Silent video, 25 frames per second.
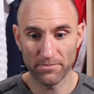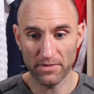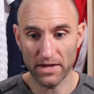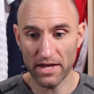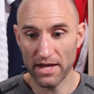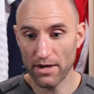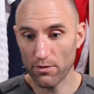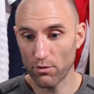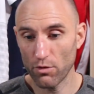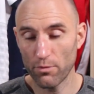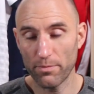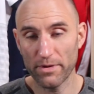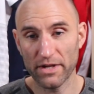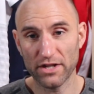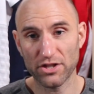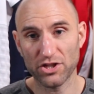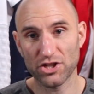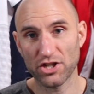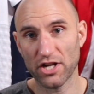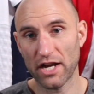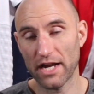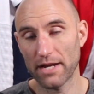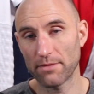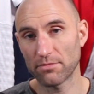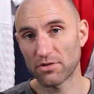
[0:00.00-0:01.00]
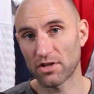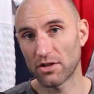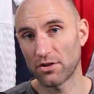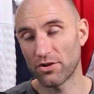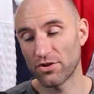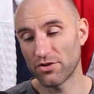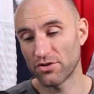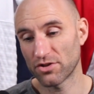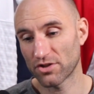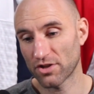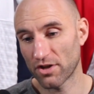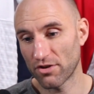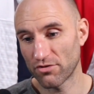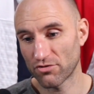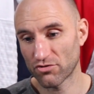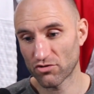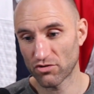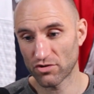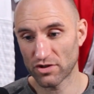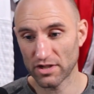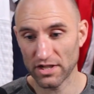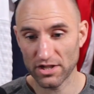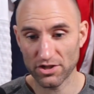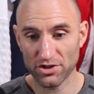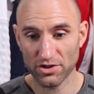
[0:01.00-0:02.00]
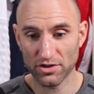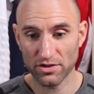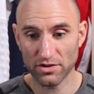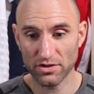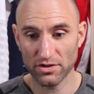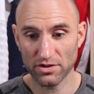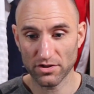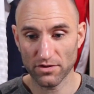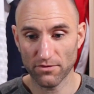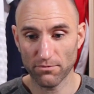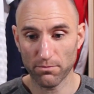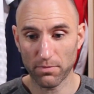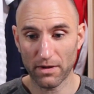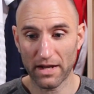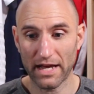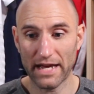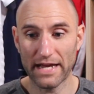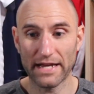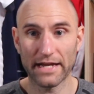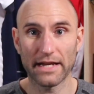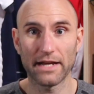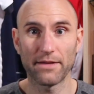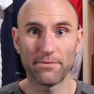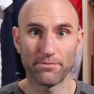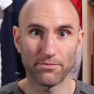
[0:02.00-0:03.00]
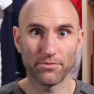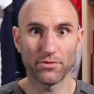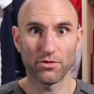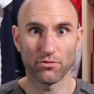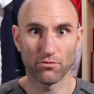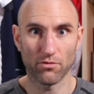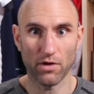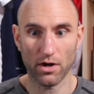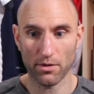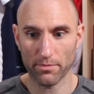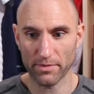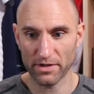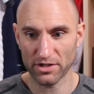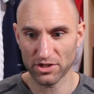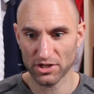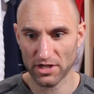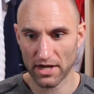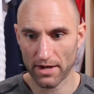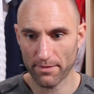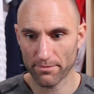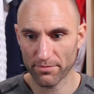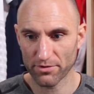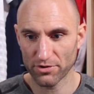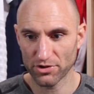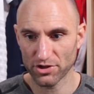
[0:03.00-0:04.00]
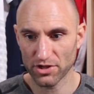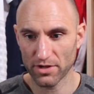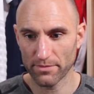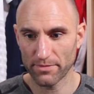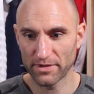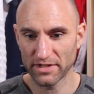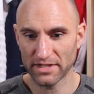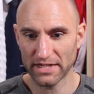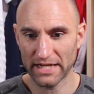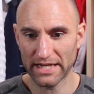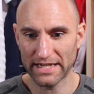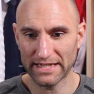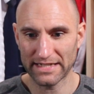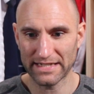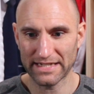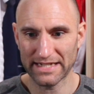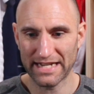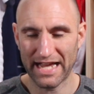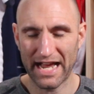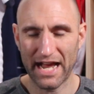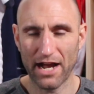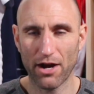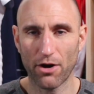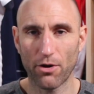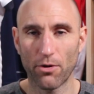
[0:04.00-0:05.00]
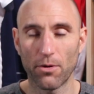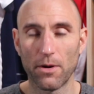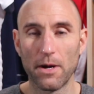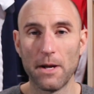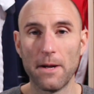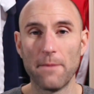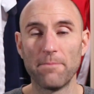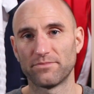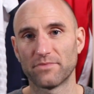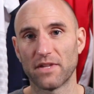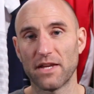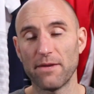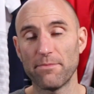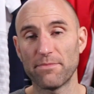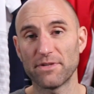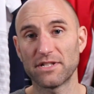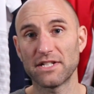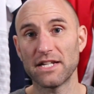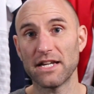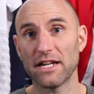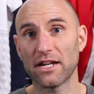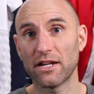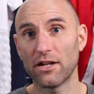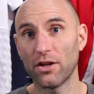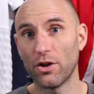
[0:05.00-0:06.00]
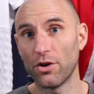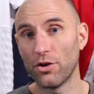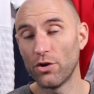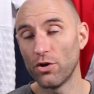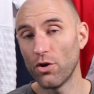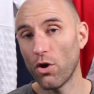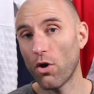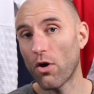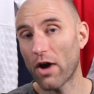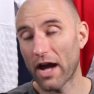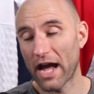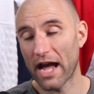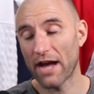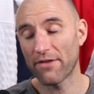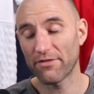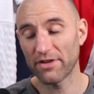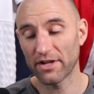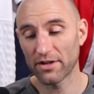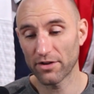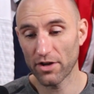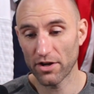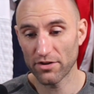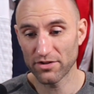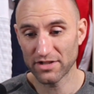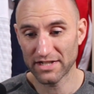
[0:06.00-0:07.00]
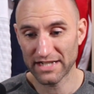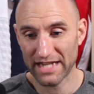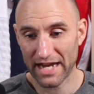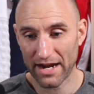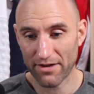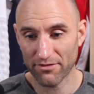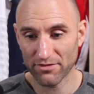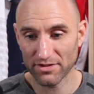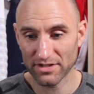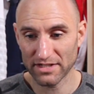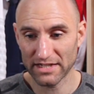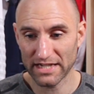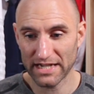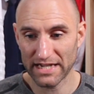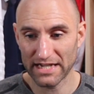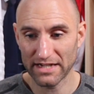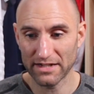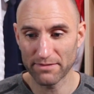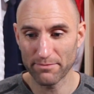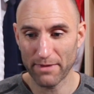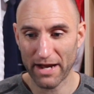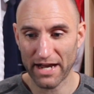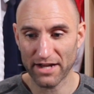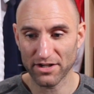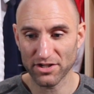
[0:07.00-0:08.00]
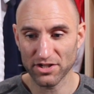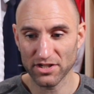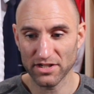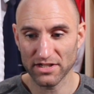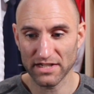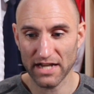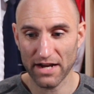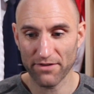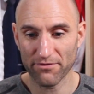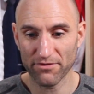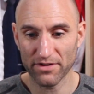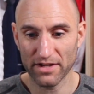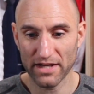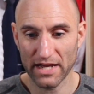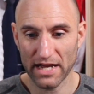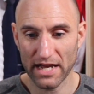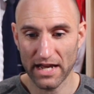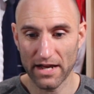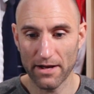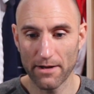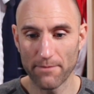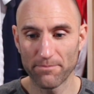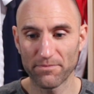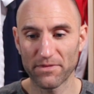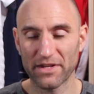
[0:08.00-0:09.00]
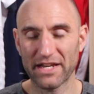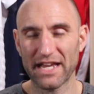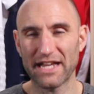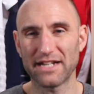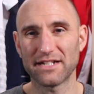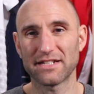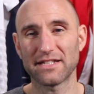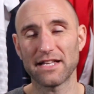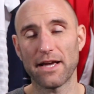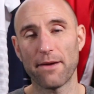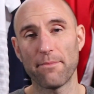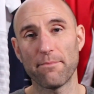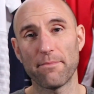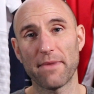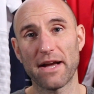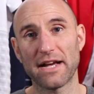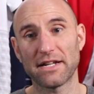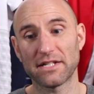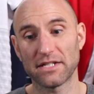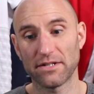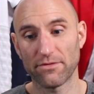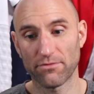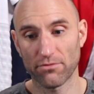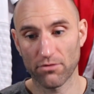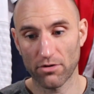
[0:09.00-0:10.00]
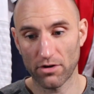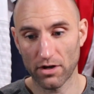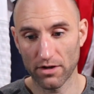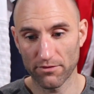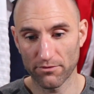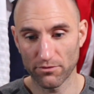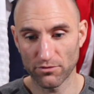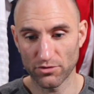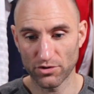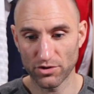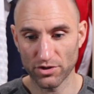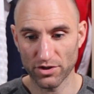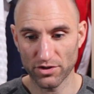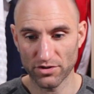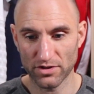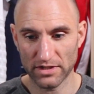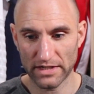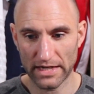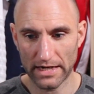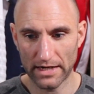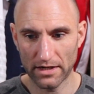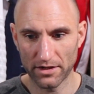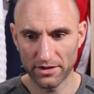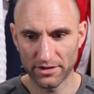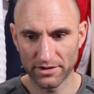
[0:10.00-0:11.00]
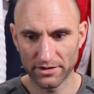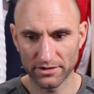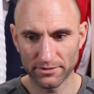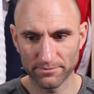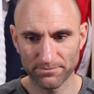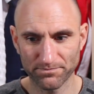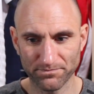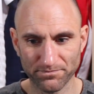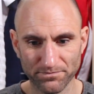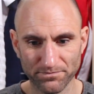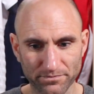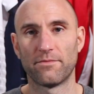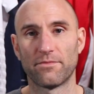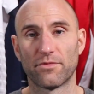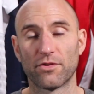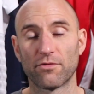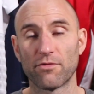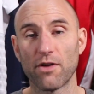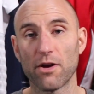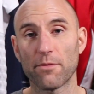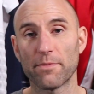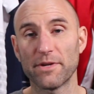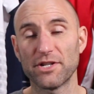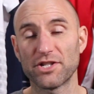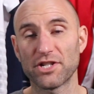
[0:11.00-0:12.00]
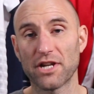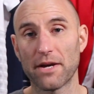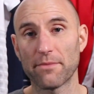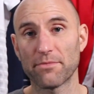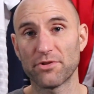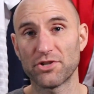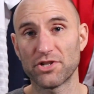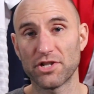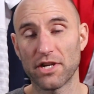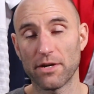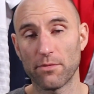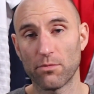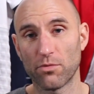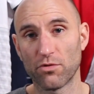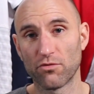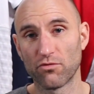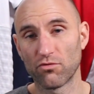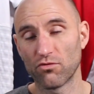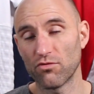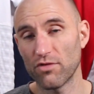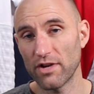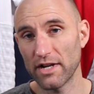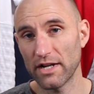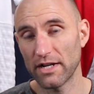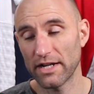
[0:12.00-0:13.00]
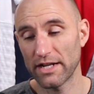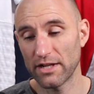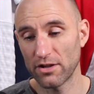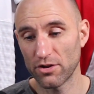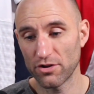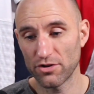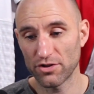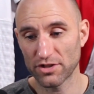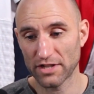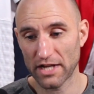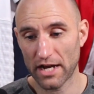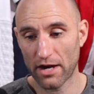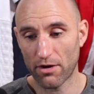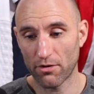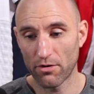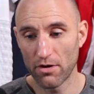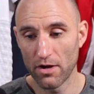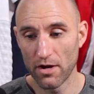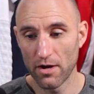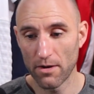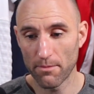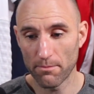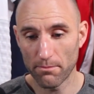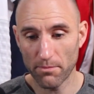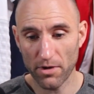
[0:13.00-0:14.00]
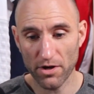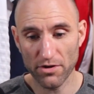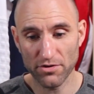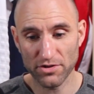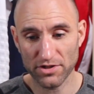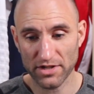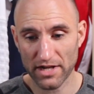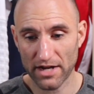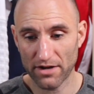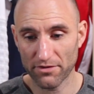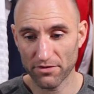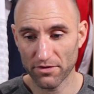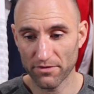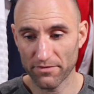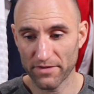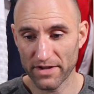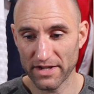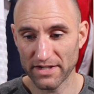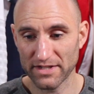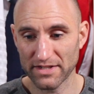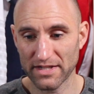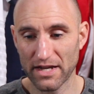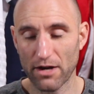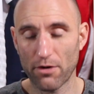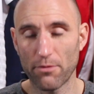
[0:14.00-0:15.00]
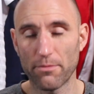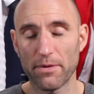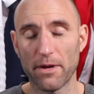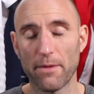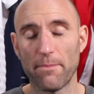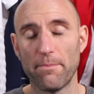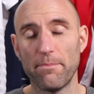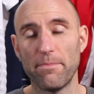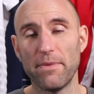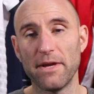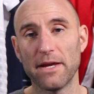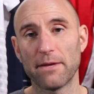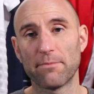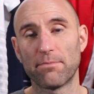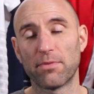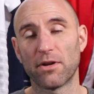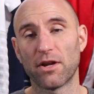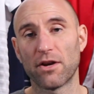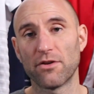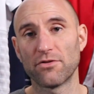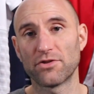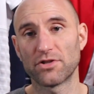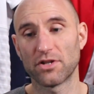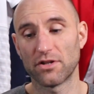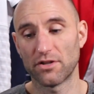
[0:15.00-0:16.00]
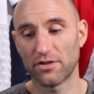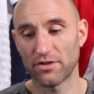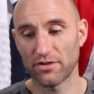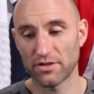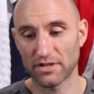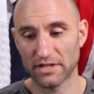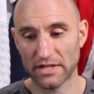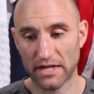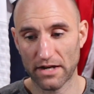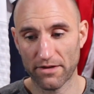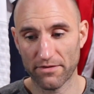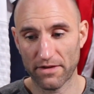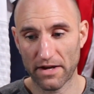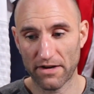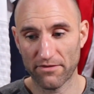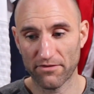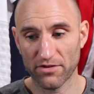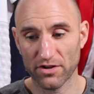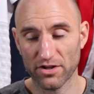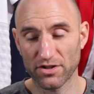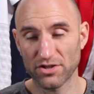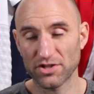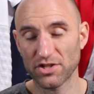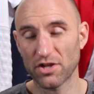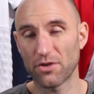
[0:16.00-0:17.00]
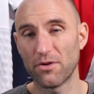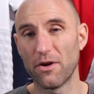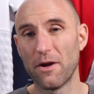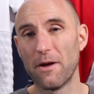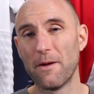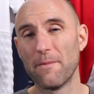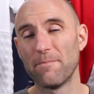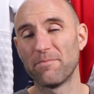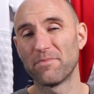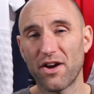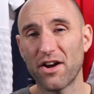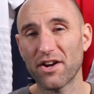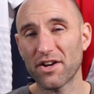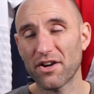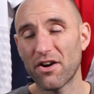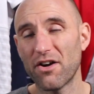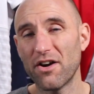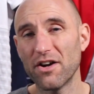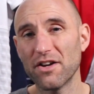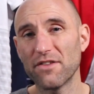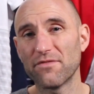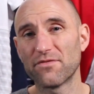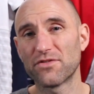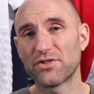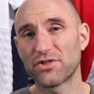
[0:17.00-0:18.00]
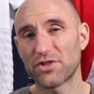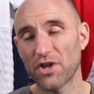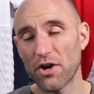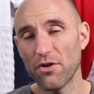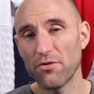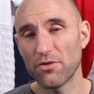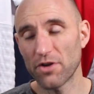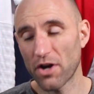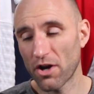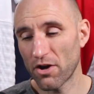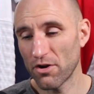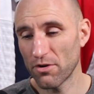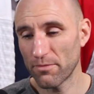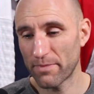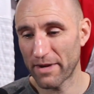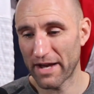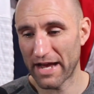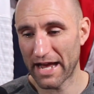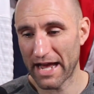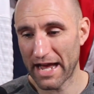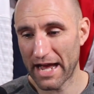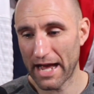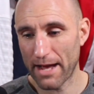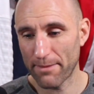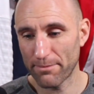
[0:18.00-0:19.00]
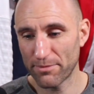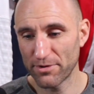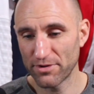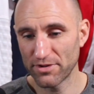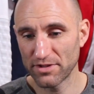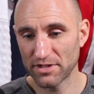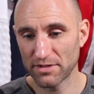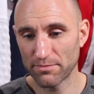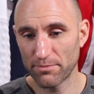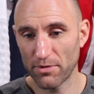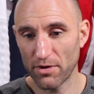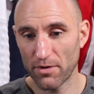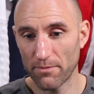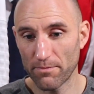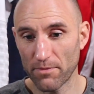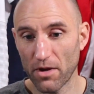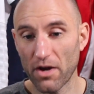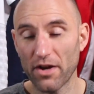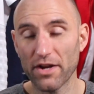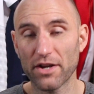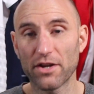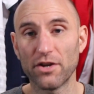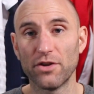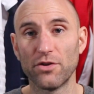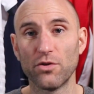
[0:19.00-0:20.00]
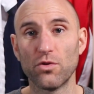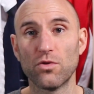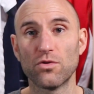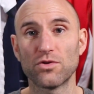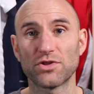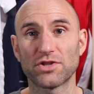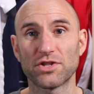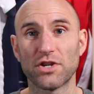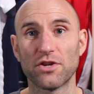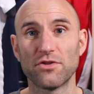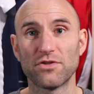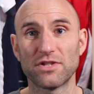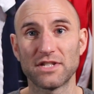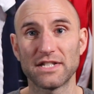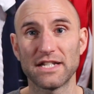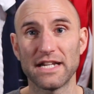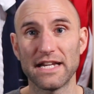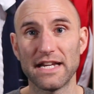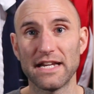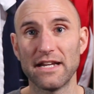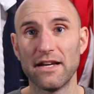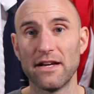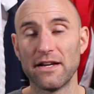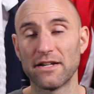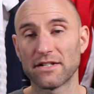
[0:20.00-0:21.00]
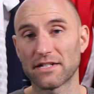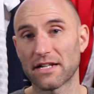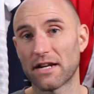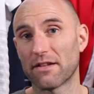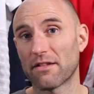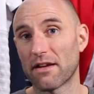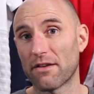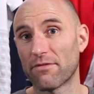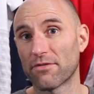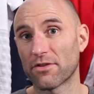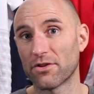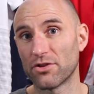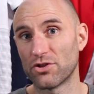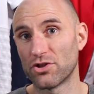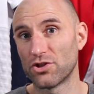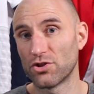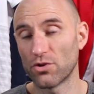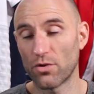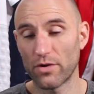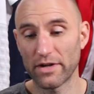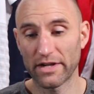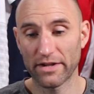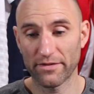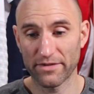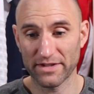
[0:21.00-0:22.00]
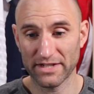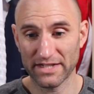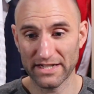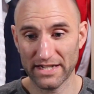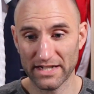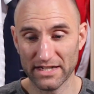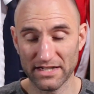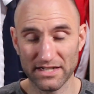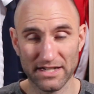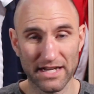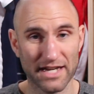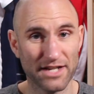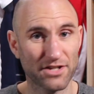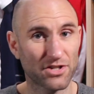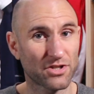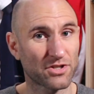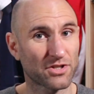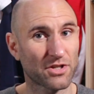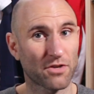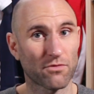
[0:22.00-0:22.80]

It would be a shame to lose those traditions of playing in the Rugby Championship as it is now. In particular, not having those guaranteed matches every year against their massive rivals, New Zealand. The Rugby Championship would really lose out most out of this. That would be a big blow to lose South Africa. So I kind of don't hope it happens, but I can also see South Africa joining the Six Nations.